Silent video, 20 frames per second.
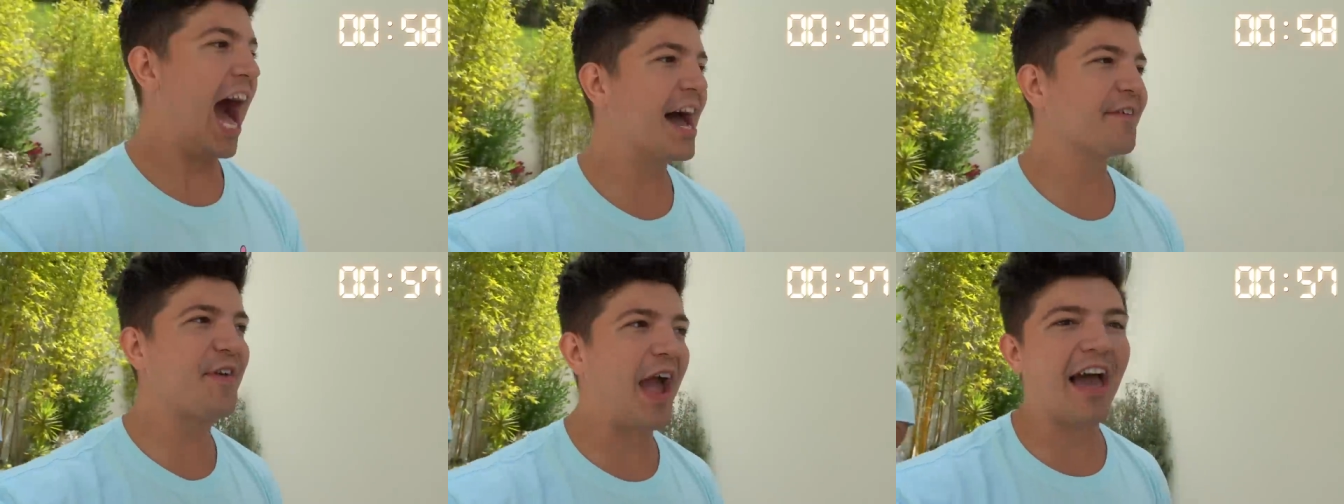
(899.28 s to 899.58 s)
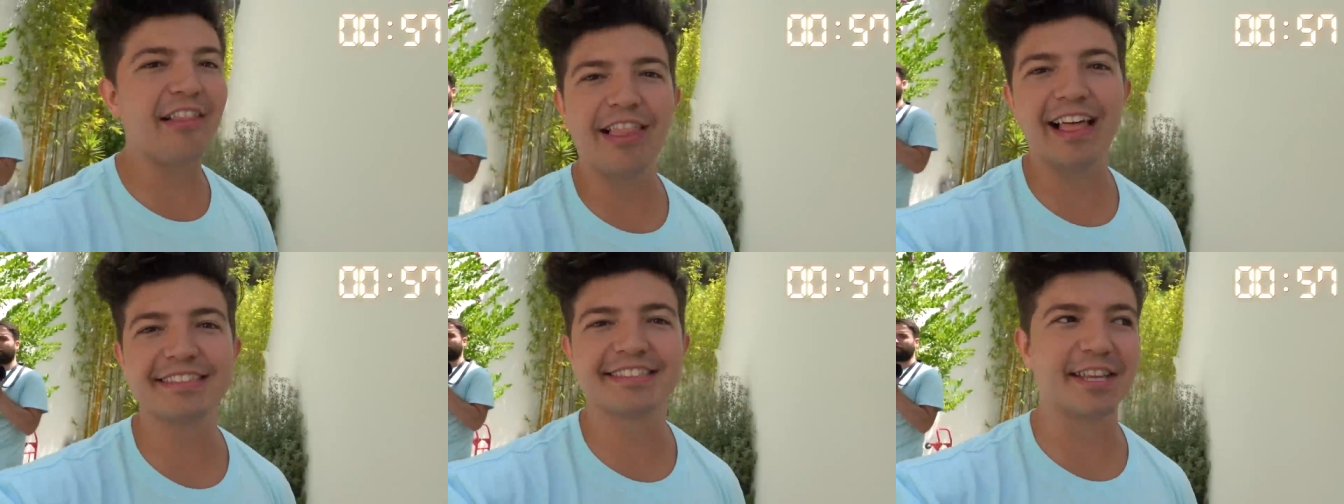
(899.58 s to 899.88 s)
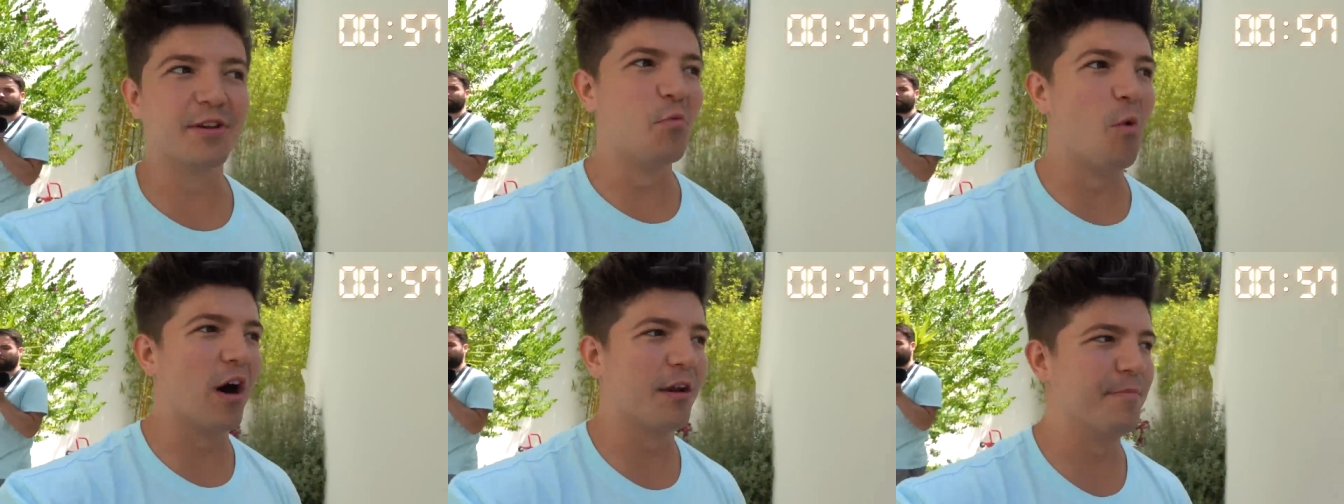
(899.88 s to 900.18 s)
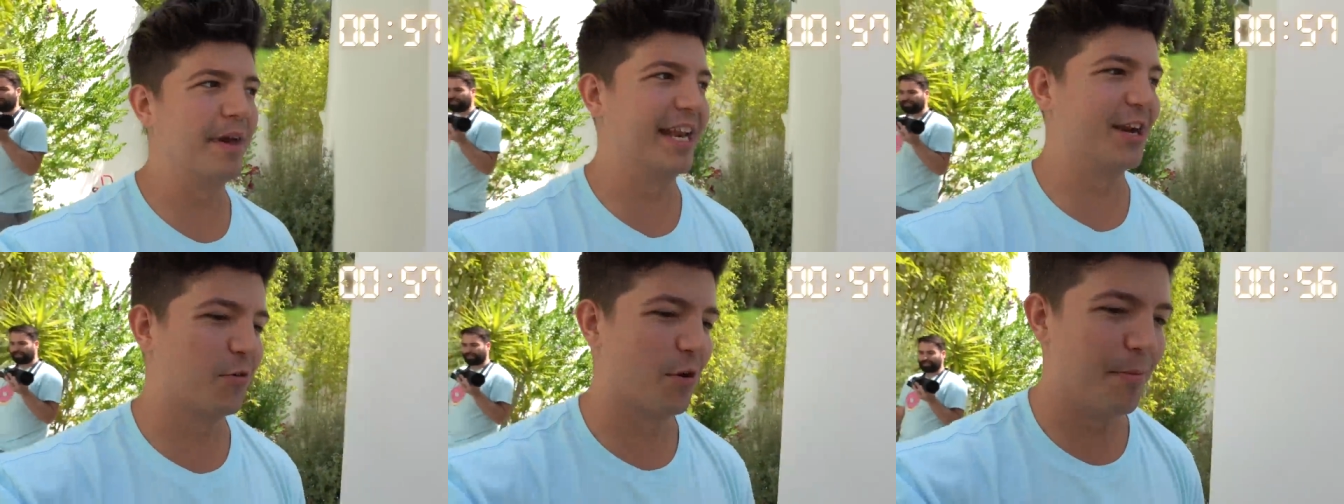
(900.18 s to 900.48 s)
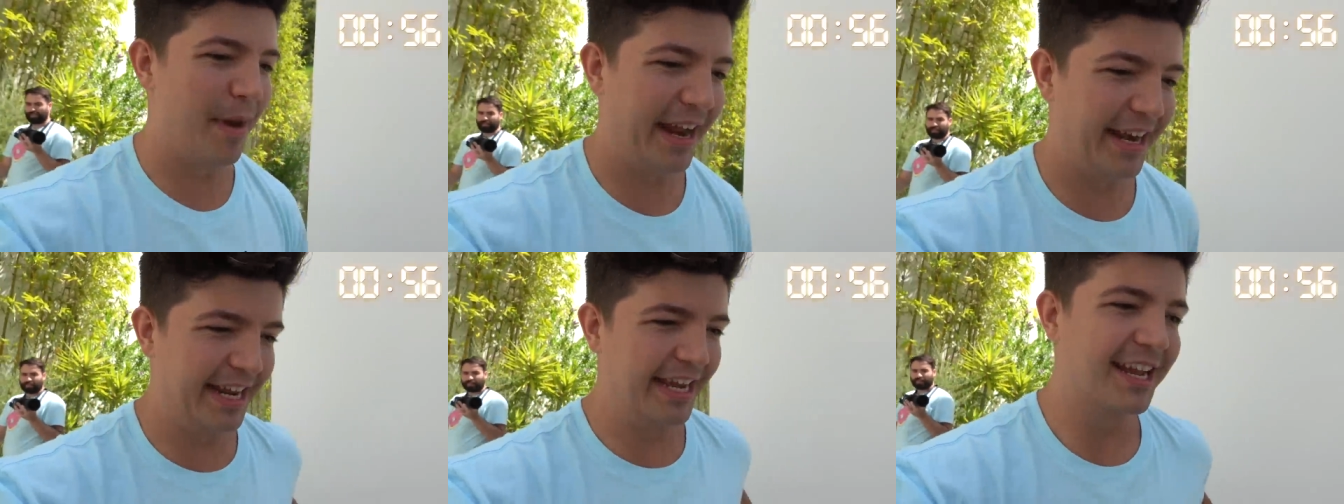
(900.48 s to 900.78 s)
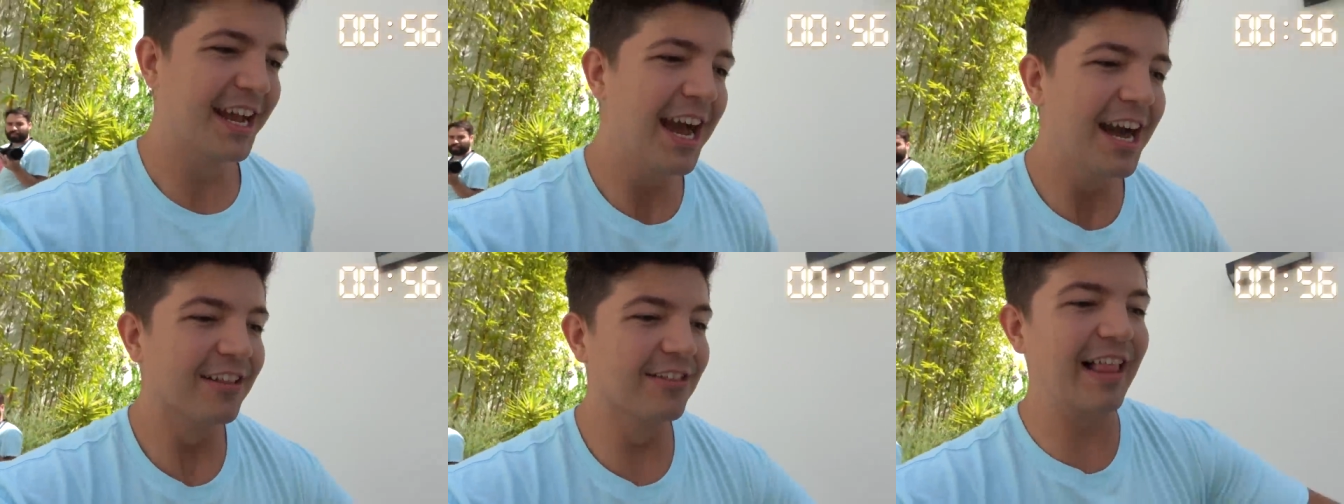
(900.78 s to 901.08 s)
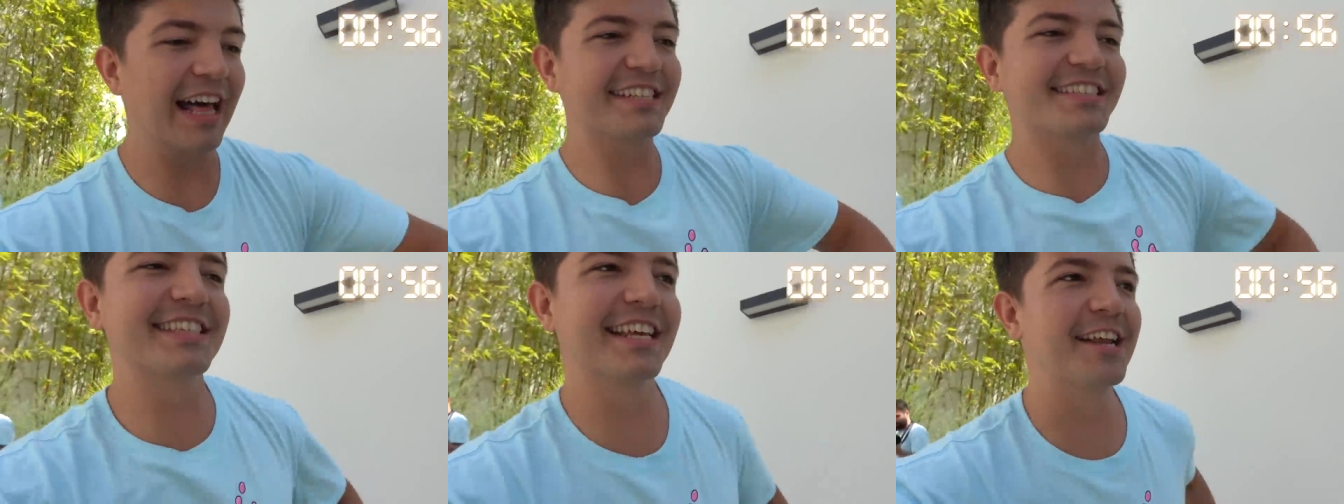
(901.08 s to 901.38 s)
I've got less than one minute remaining.
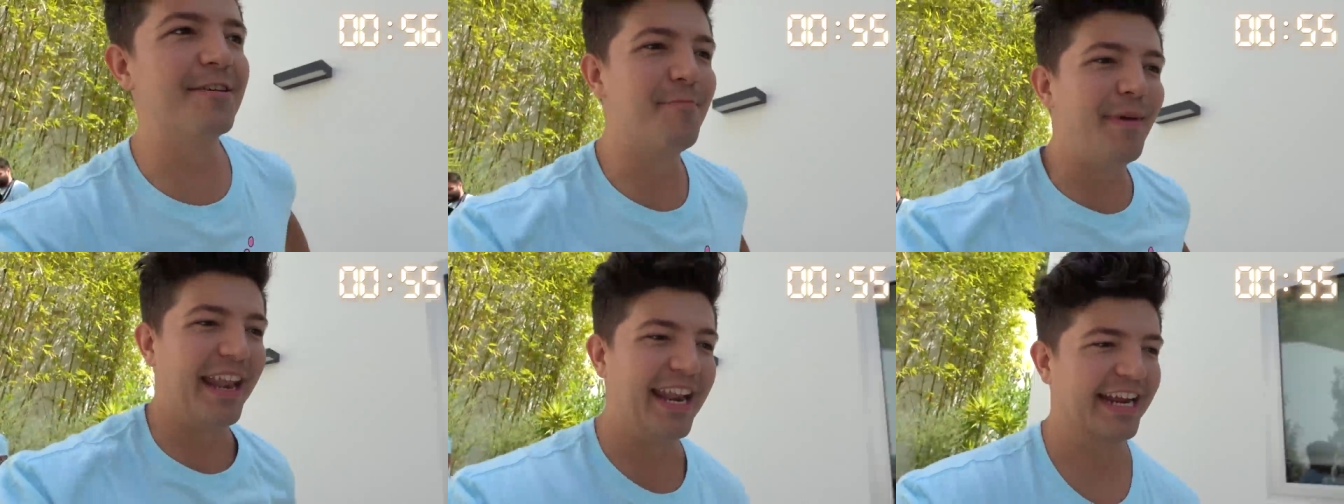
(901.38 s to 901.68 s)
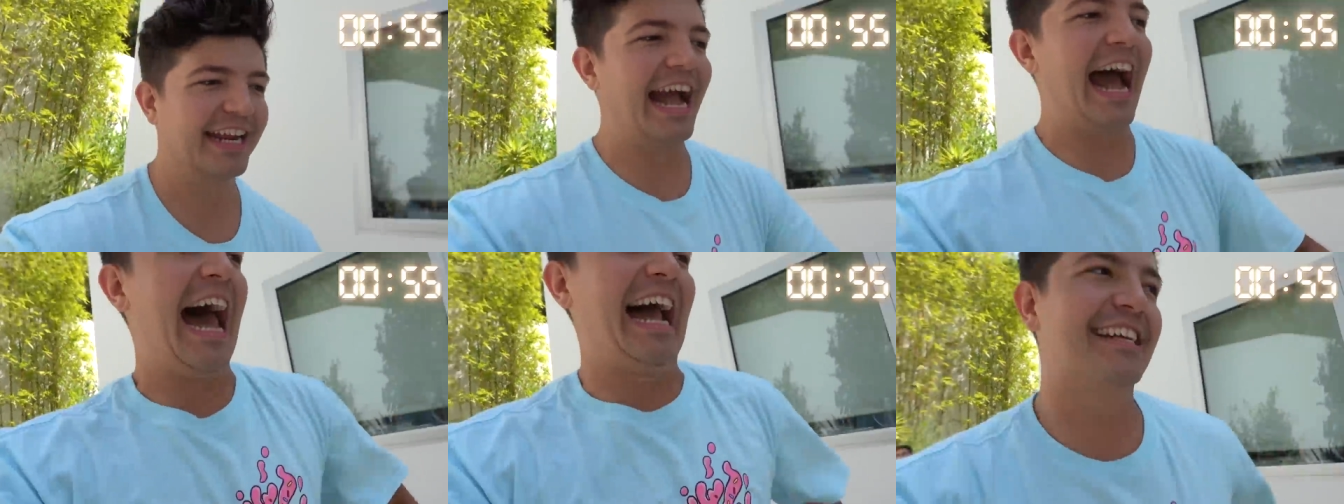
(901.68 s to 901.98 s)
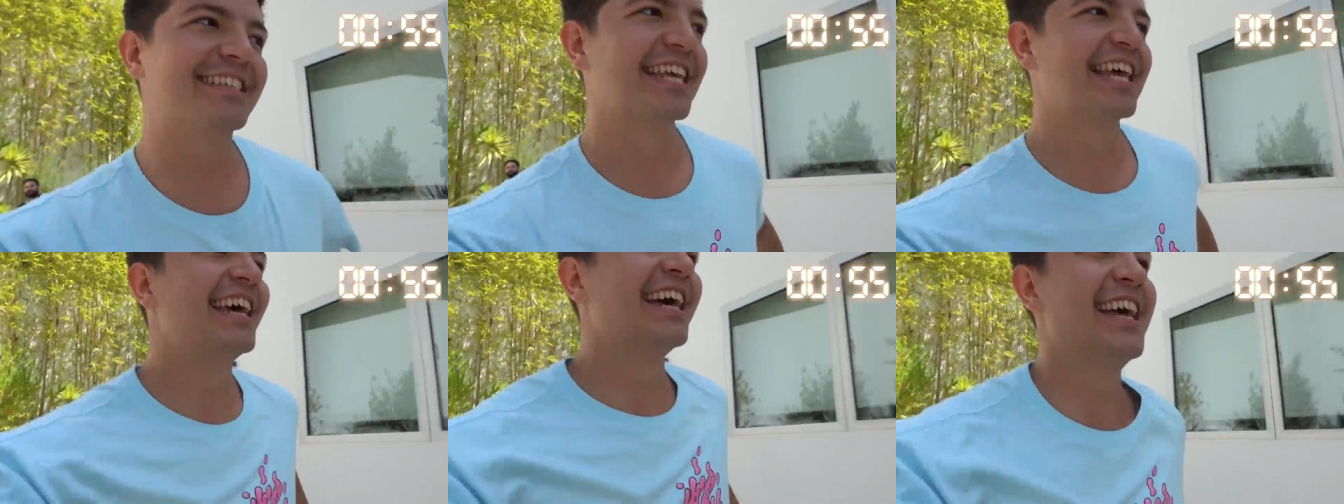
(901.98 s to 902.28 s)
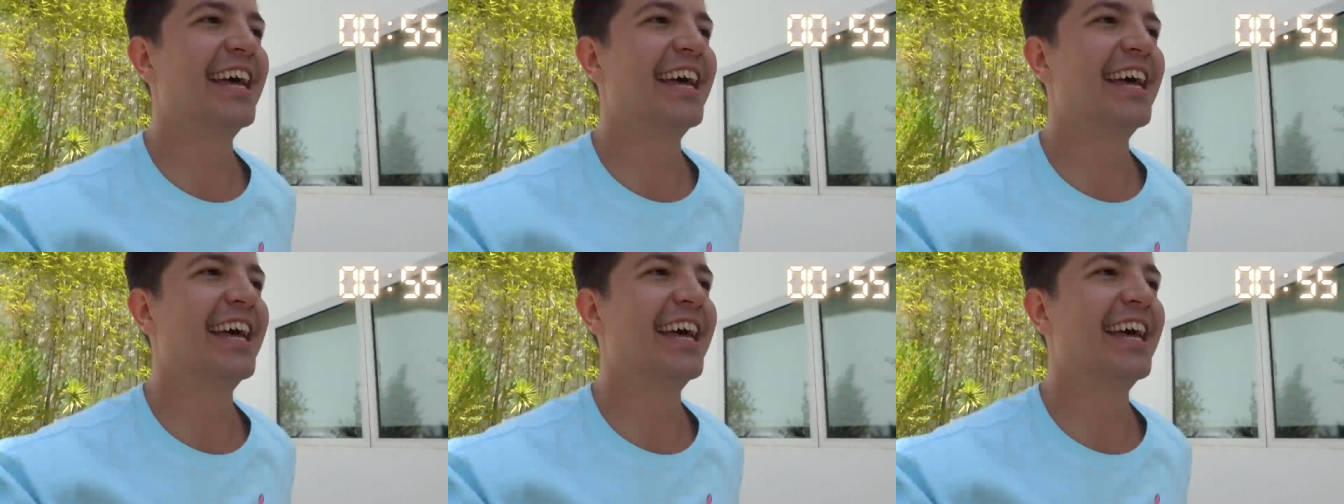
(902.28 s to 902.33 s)
Less than a minute, guys. Why do you